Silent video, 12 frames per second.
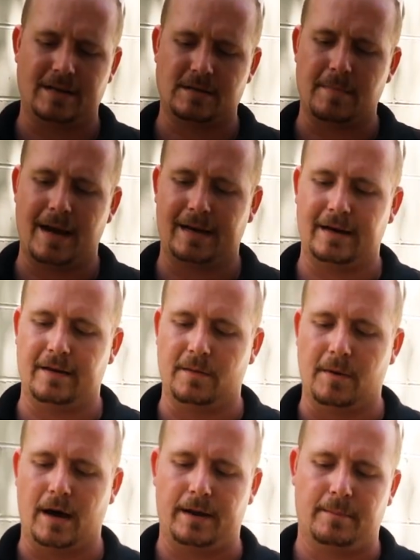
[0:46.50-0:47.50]
has a magnet in
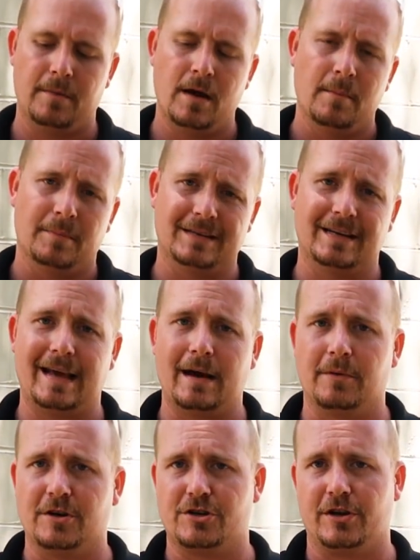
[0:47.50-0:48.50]
the bottom, but today
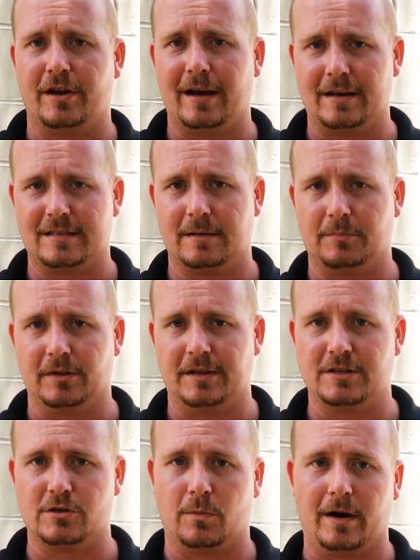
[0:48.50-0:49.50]
I want to show you how simple
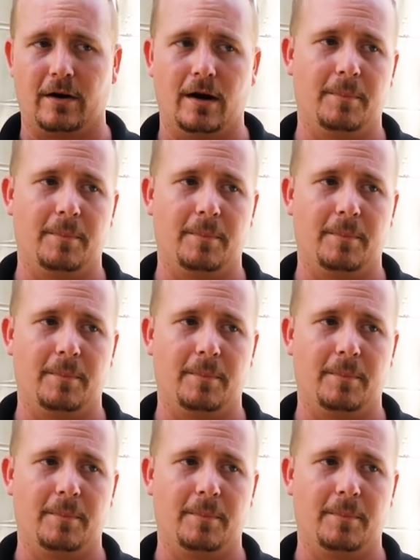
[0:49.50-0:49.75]
it is to wire